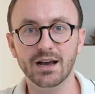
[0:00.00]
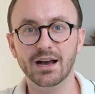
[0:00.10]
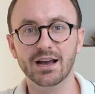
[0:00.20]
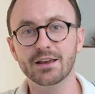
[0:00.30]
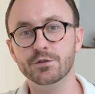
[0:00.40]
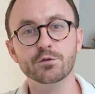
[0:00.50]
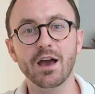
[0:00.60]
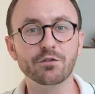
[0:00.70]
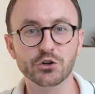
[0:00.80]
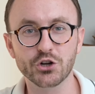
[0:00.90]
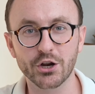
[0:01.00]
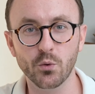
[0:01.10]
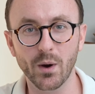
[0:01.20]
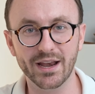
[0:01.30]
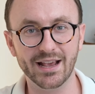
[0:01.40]
Uh, if you've ever shot a
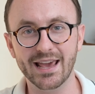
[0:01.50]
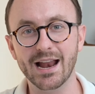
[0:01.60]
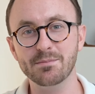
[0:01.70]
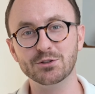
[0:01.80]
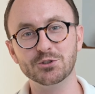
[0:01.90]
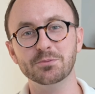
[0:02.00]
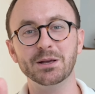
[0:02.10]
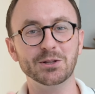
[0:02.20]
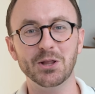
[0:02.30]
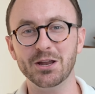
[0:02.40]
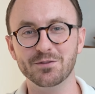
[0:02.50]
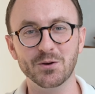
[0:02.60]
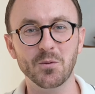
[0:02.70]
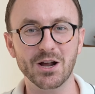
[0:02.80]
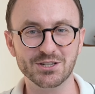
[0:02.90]
wedding, and I'm assuming a lot of
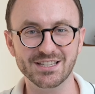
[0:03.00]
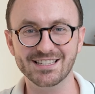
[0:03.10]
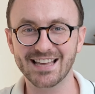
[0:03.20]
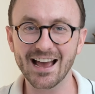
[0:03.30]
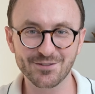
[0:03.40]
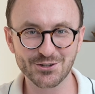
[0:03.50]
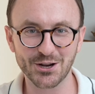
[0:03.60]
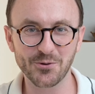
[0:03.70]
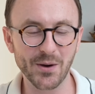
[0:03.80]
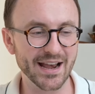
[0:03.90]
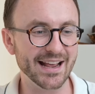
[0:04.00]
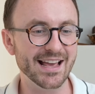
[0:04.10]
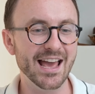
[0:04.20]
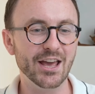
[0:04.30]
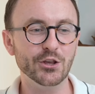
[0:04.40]
you watching this have shot a wedding,